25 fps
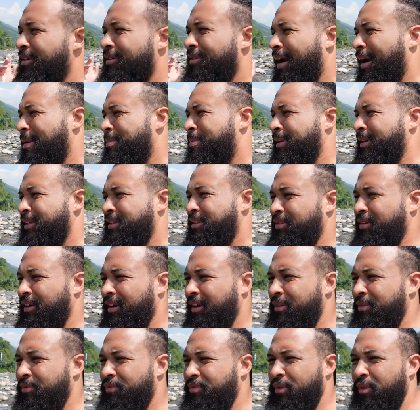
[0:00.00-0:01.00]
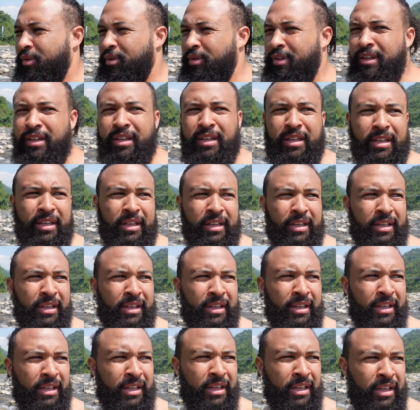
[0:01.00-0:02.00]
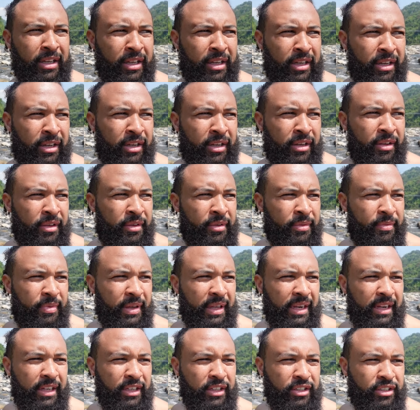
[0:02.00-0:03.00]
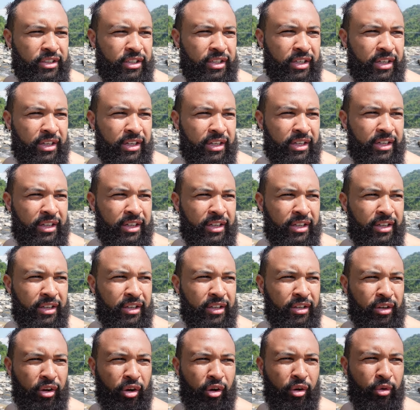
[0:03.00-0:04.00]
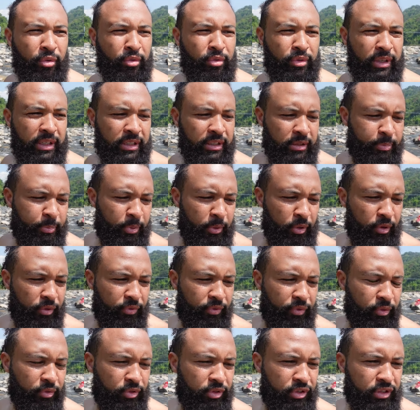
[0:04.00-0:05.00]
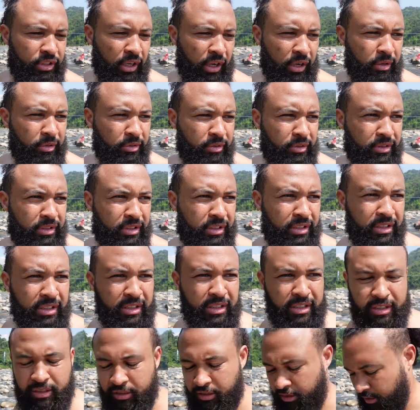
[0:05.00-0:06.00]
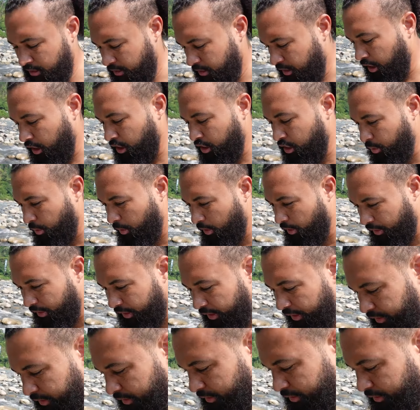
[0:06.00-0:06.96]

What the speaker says: rapids running through the village. We've got all these beautiful stones. It's like a quarry.